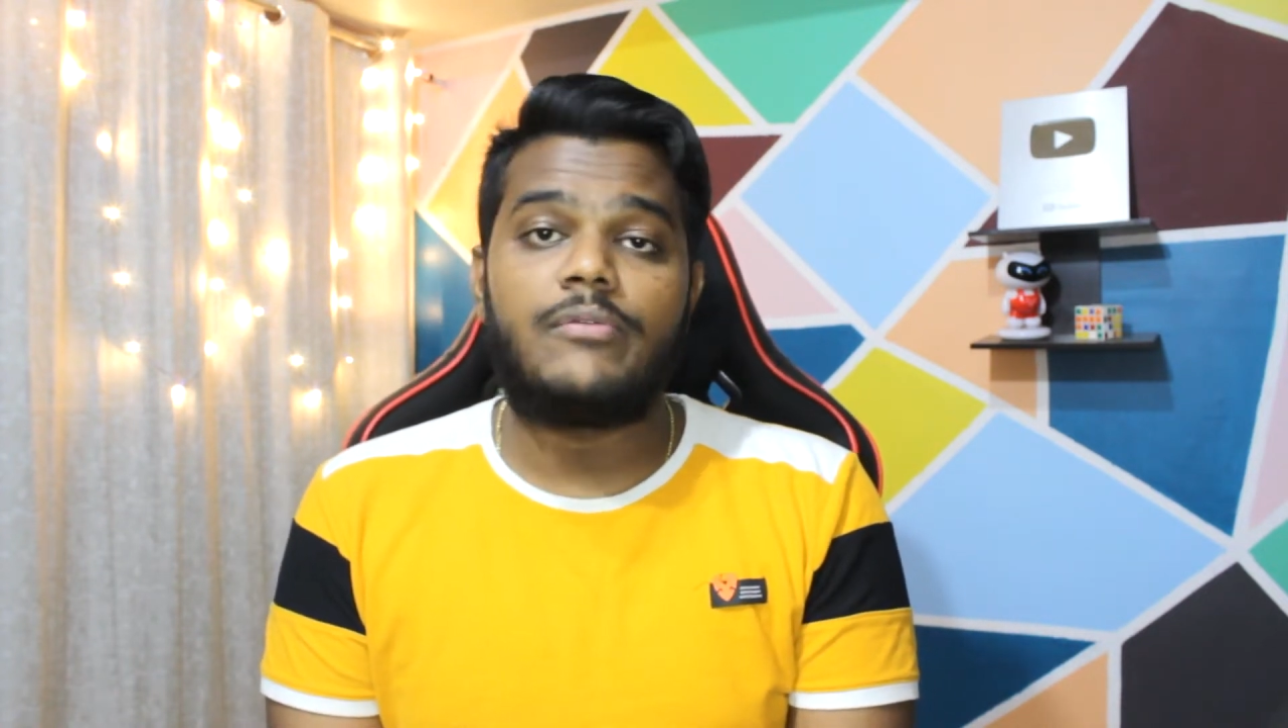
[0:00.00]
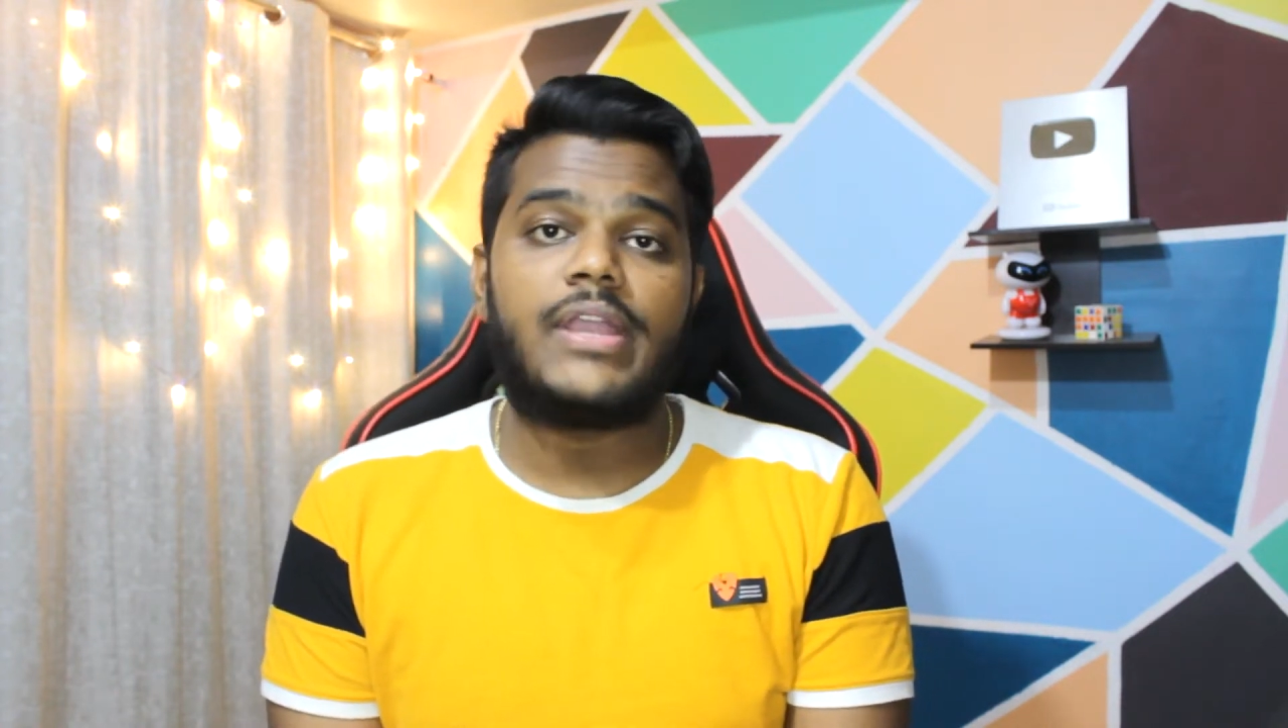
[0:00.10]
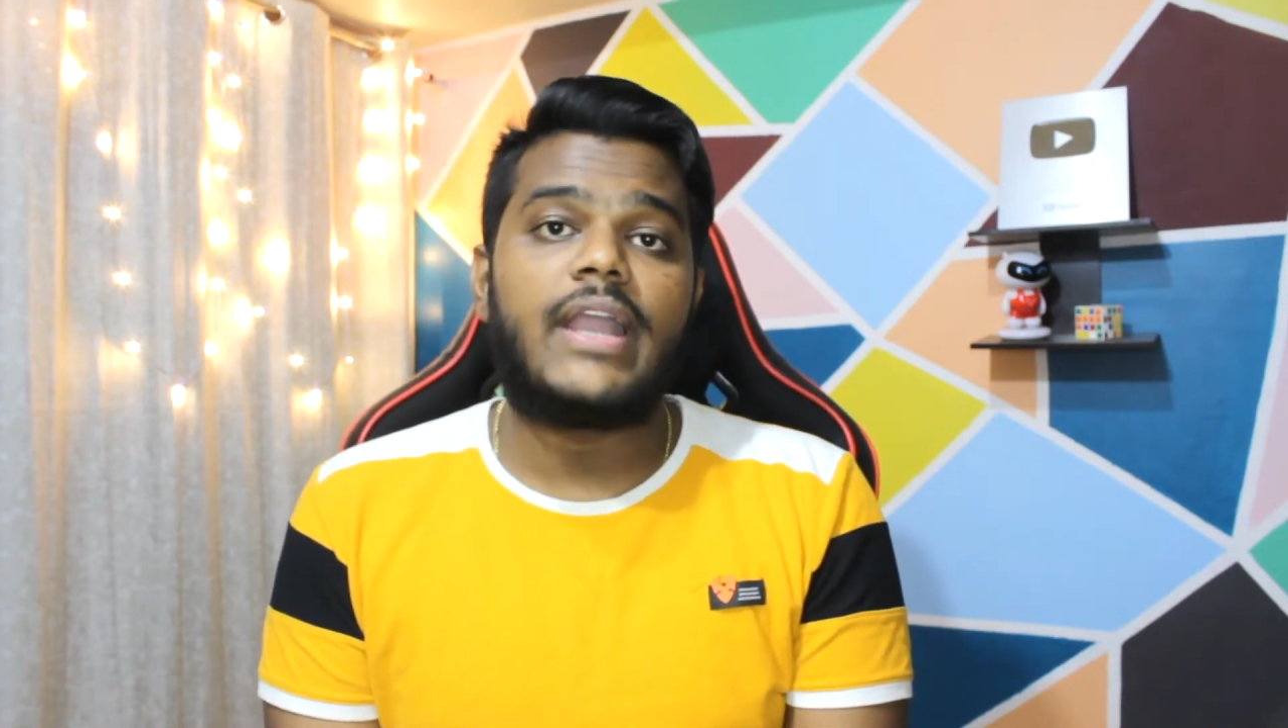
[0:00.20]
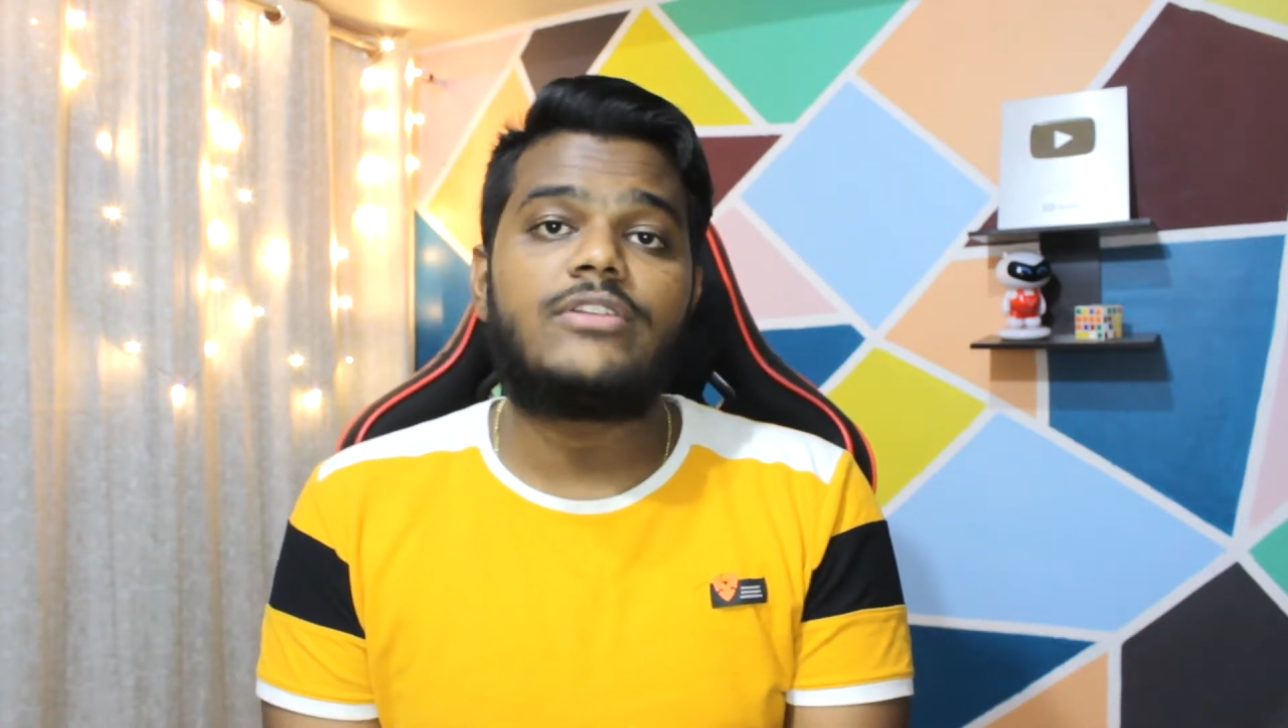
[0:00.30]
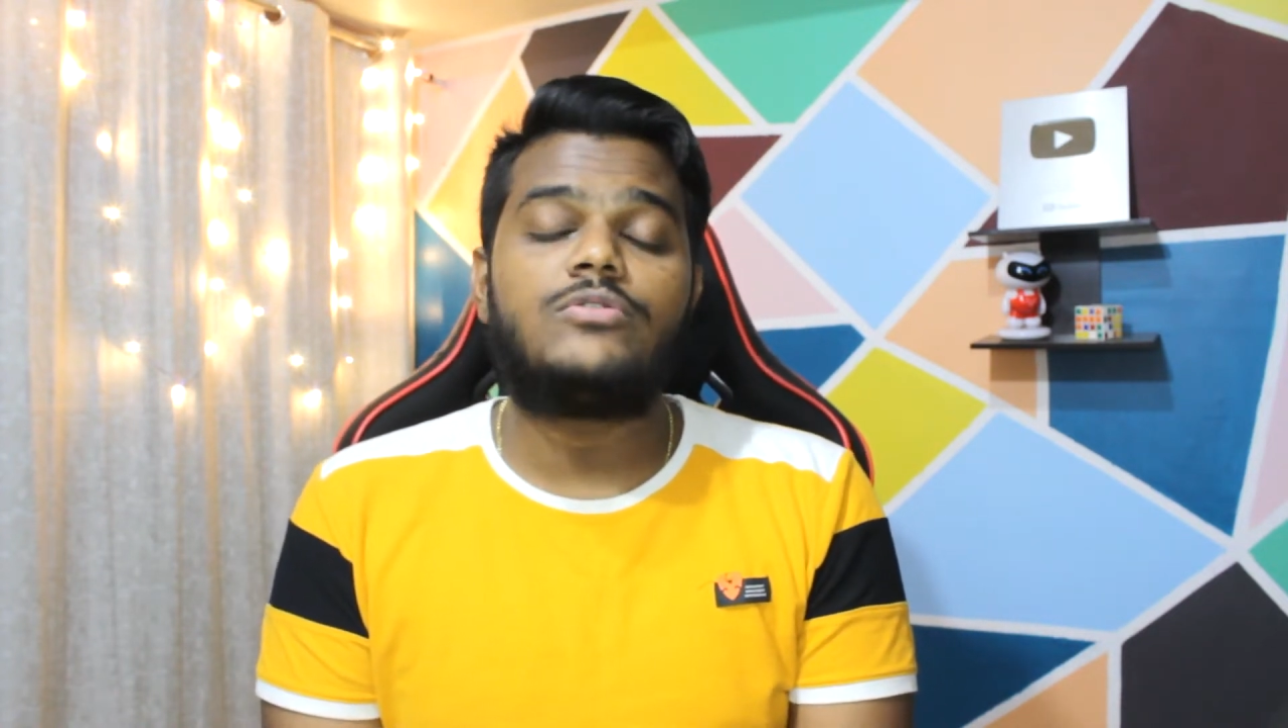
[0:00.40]
to
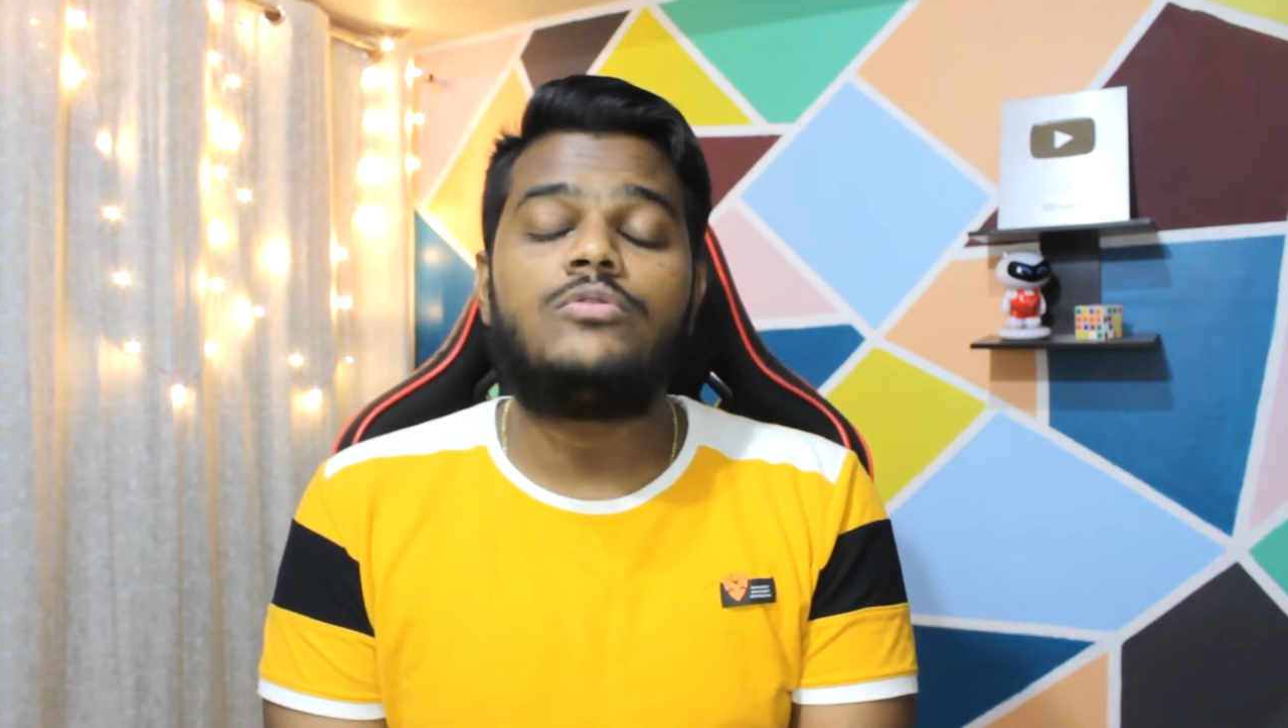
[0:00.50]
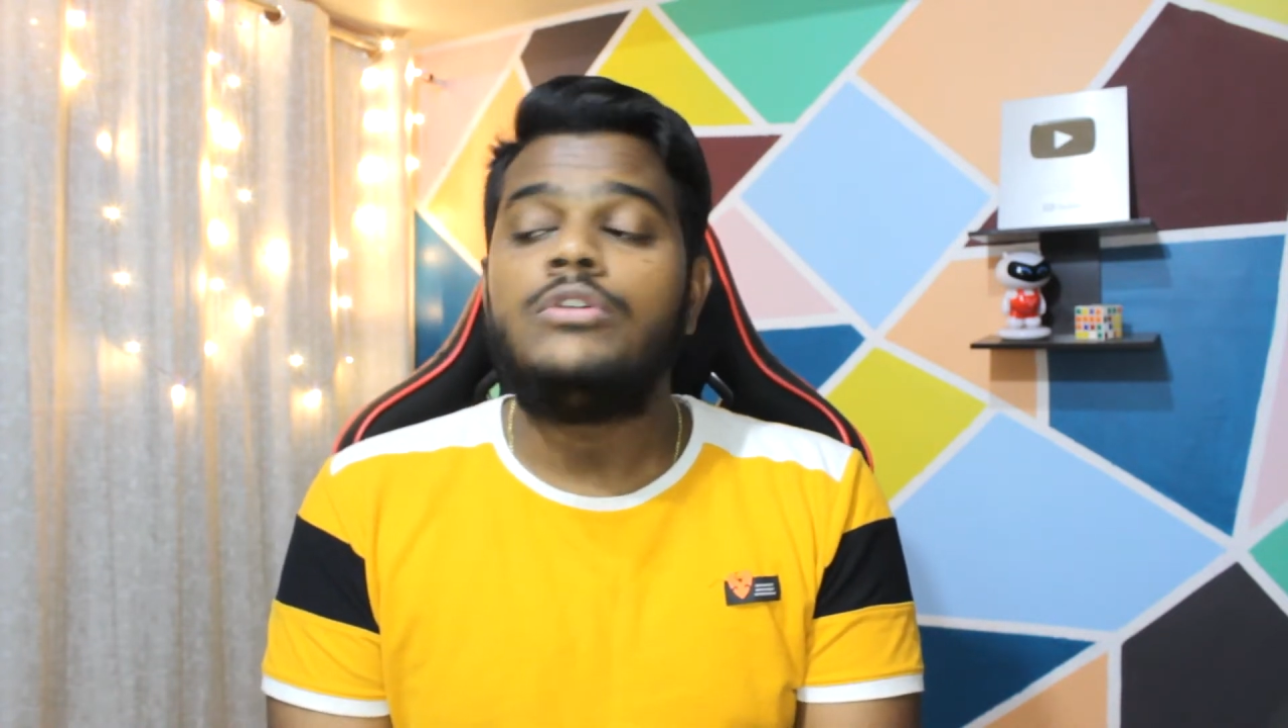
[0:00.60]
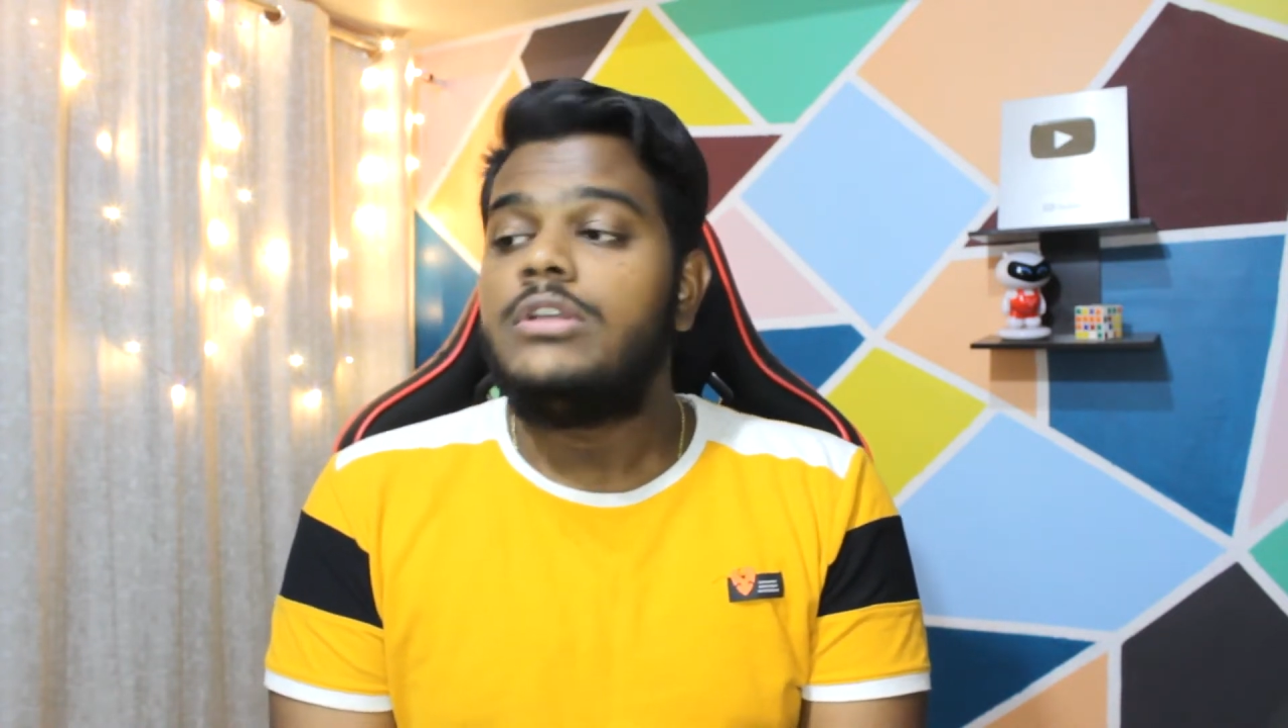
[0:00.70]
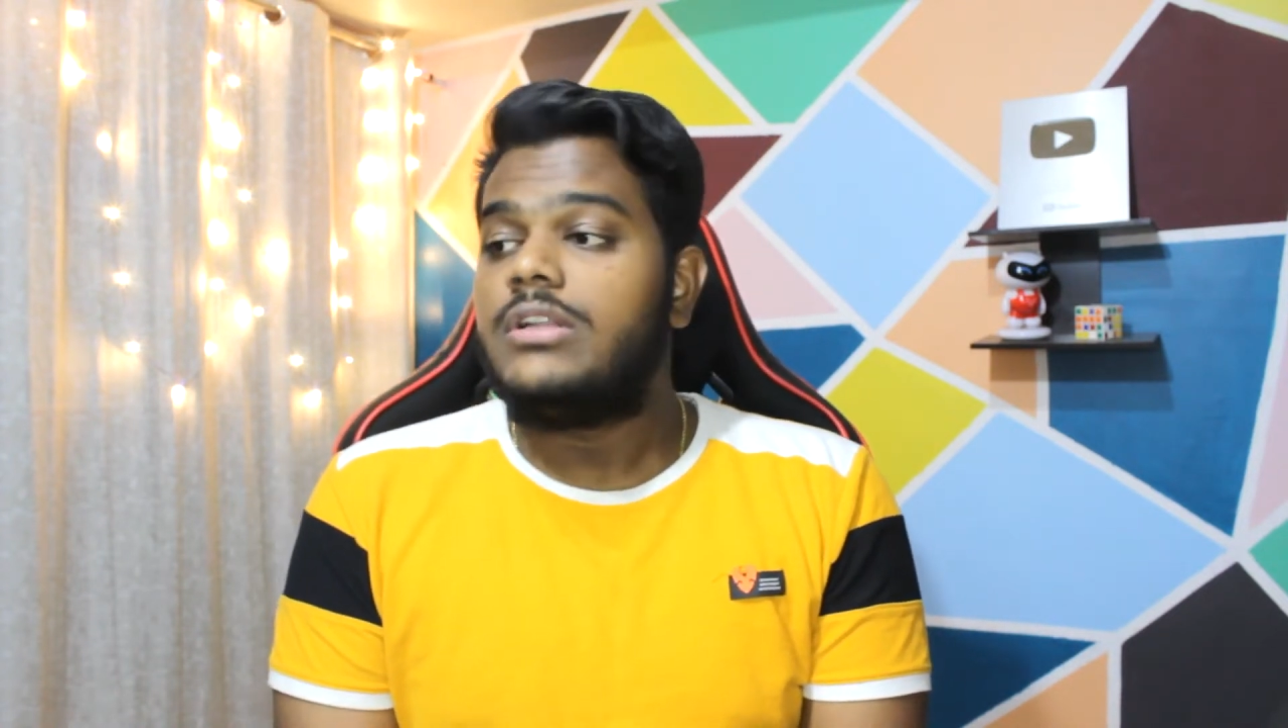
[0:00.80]
react to.